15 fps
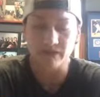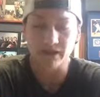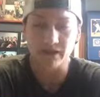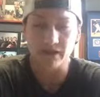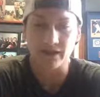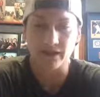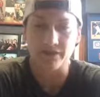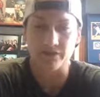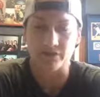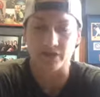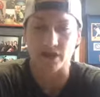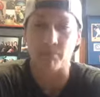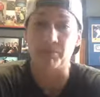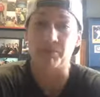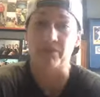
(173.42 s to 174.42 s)
there's a
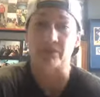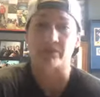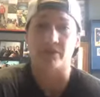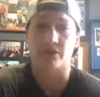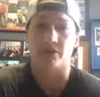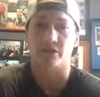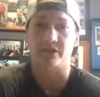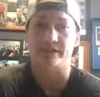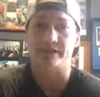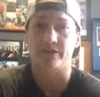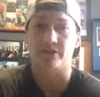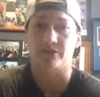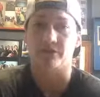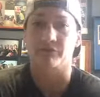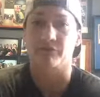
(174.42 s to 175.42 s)
couple things that you're gonna see
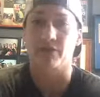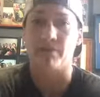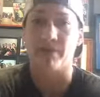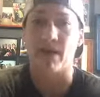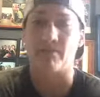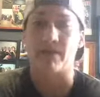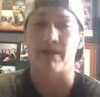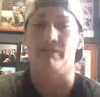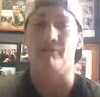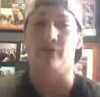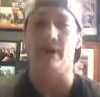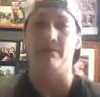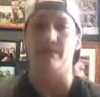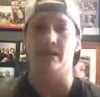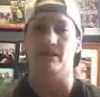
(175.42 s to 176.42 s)
are different about my
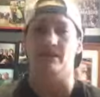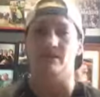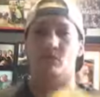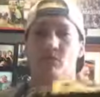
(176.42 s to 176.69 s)
framing. So